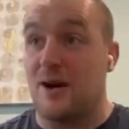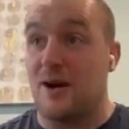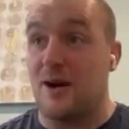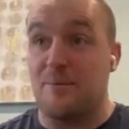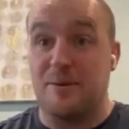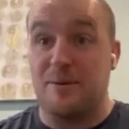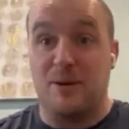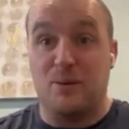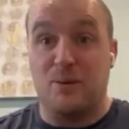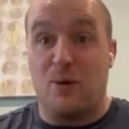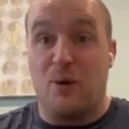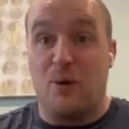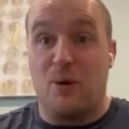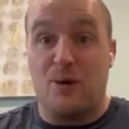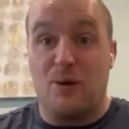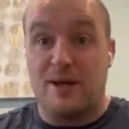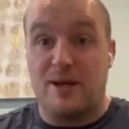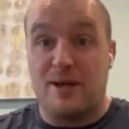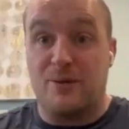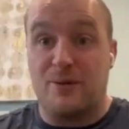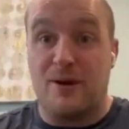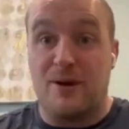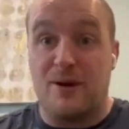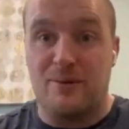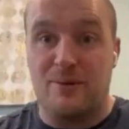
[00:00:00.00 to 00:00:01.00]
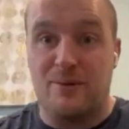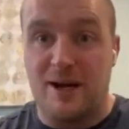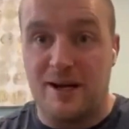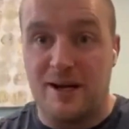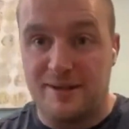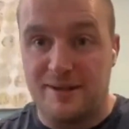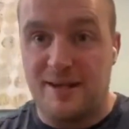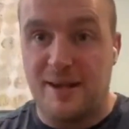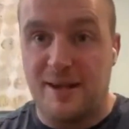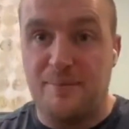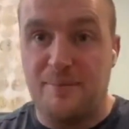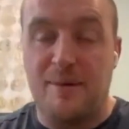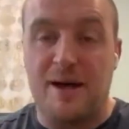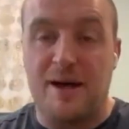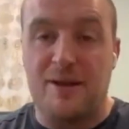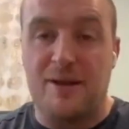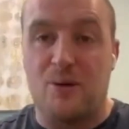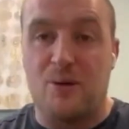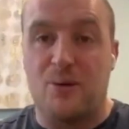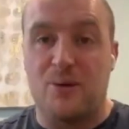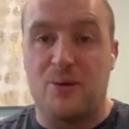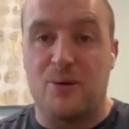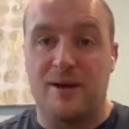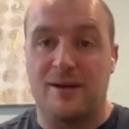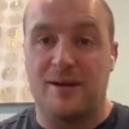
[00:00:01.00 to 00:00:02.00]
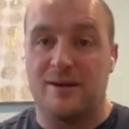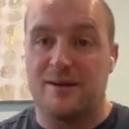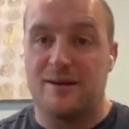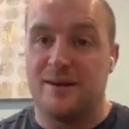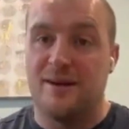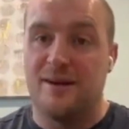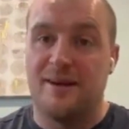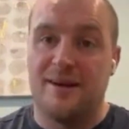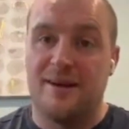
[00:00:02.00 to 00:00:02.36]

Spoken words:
So I've been walking around like Tin Man all week.